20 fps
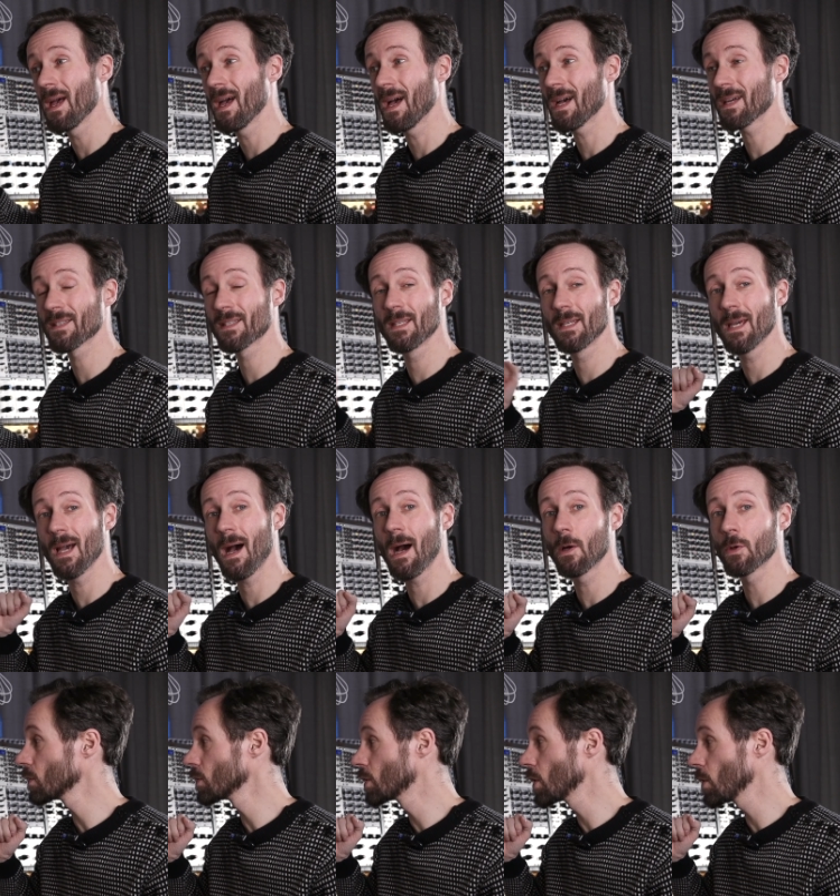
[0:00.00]
as the
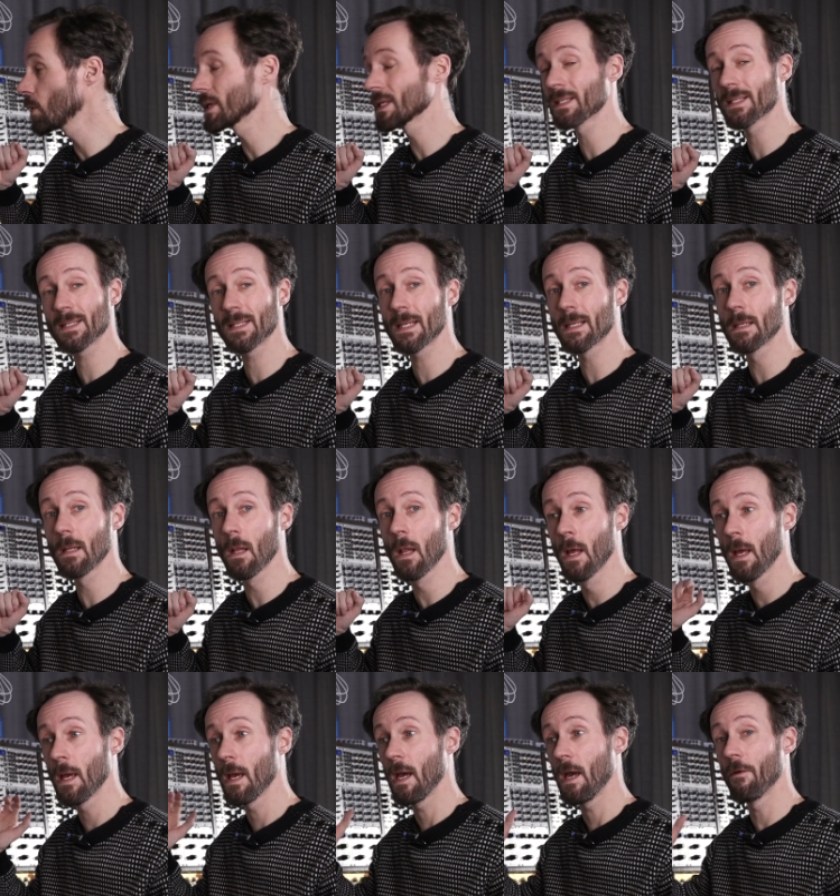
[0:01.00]
outgoing signal.
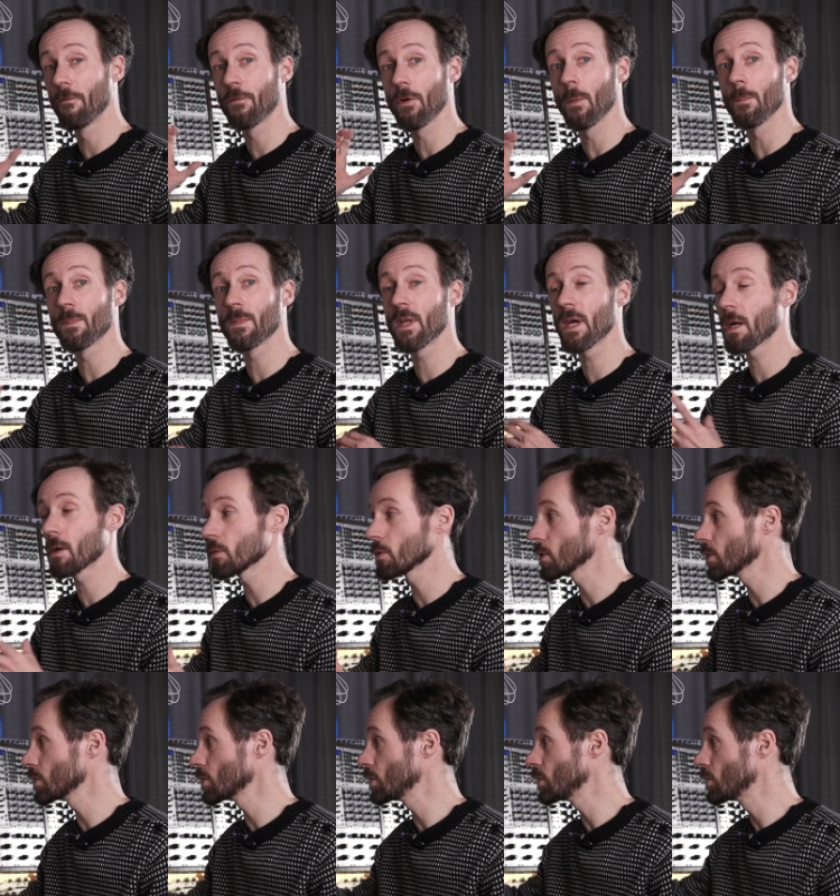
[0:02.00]
And from there
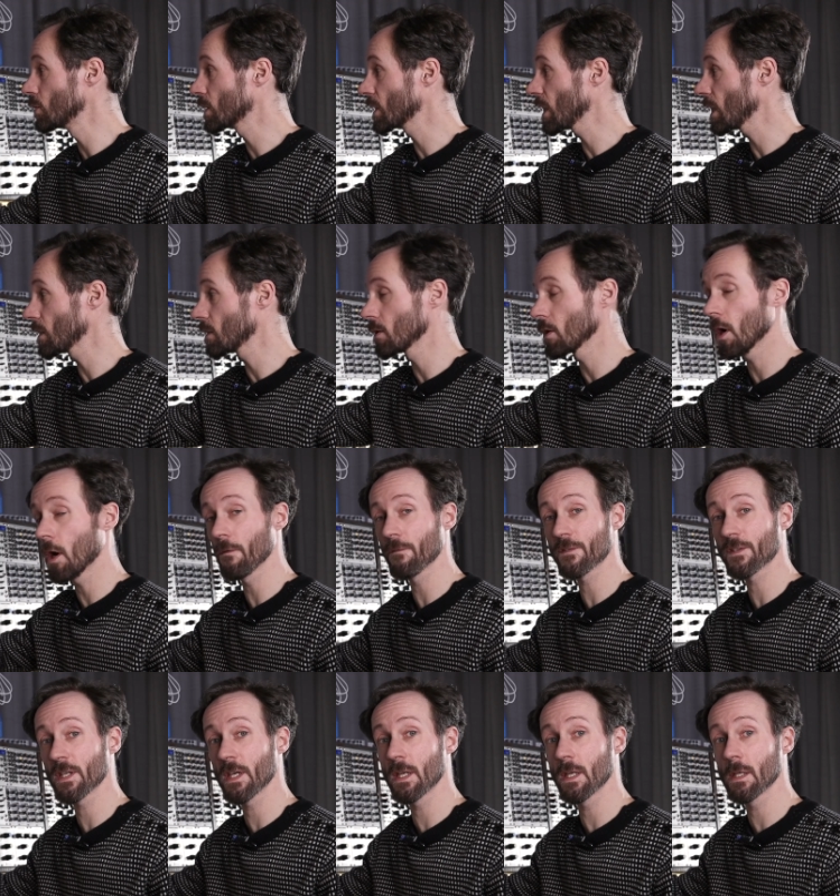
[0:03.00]
on, you can
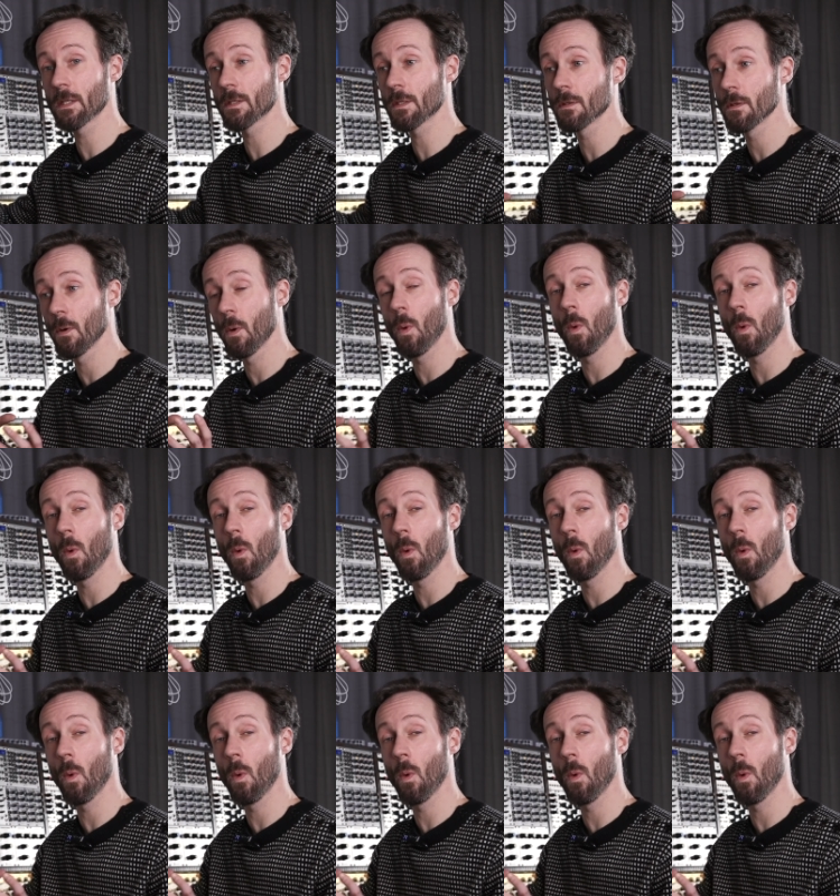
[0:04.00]
offset it